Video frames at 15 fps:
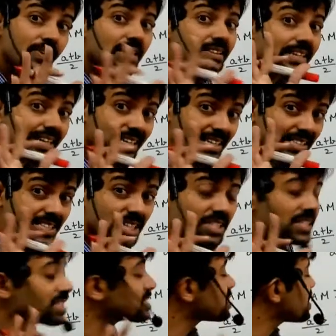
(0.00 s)
if the
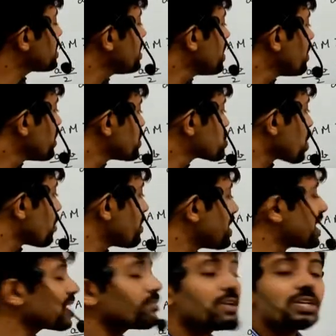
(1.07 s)
restriction is that the
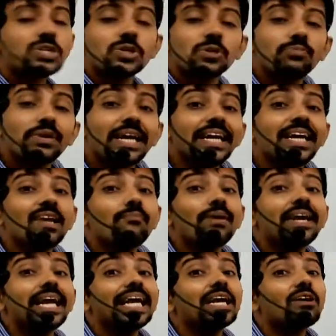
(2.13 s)
geometric mean should be
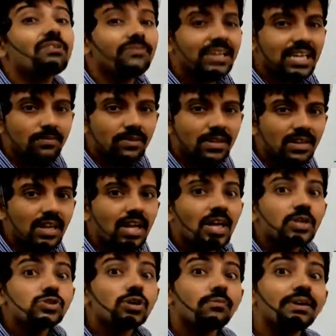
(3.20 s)
independent of variable.
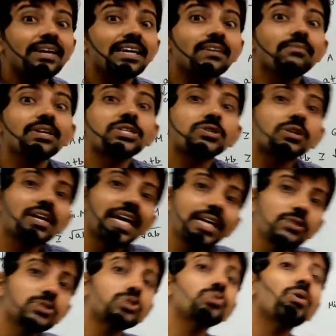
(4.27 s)
Geometric mean should
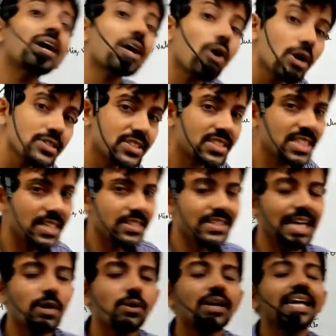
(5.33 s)
reduce to a constant,
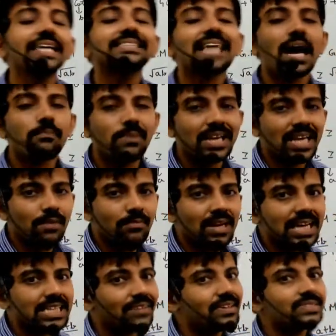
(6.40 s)
then only it's applicable.
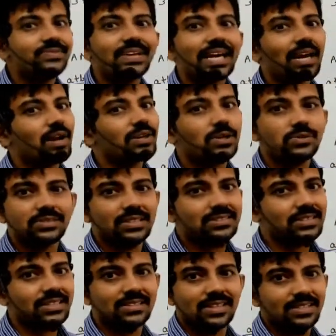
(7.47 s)
Otherwise, we cannot use
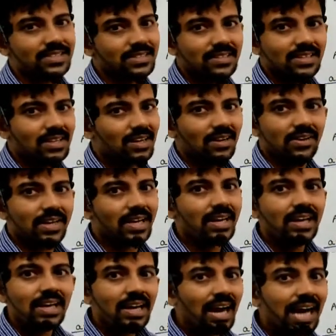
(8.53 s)
this result.
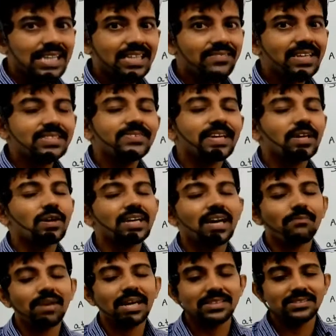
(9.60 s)
Okay? Otherwise, we cannot
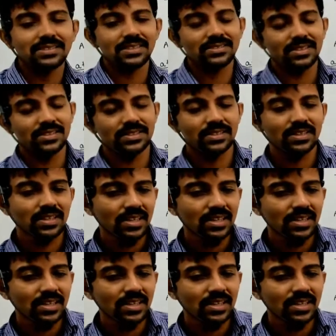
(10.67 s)
apply this result.